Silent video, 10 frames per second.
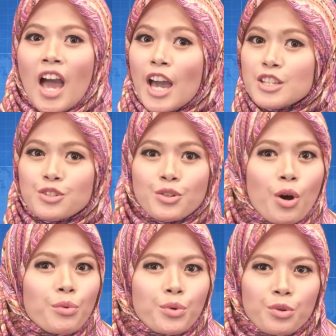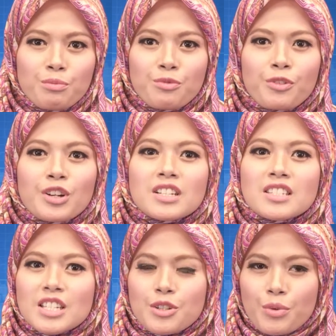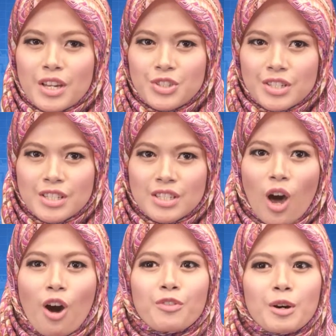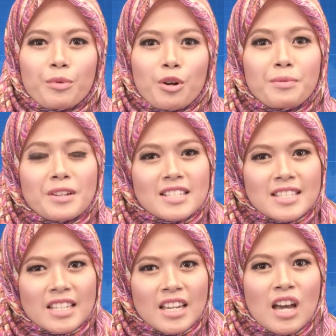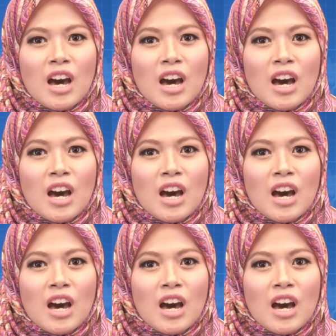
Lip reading: has no room for considerations of appropriacy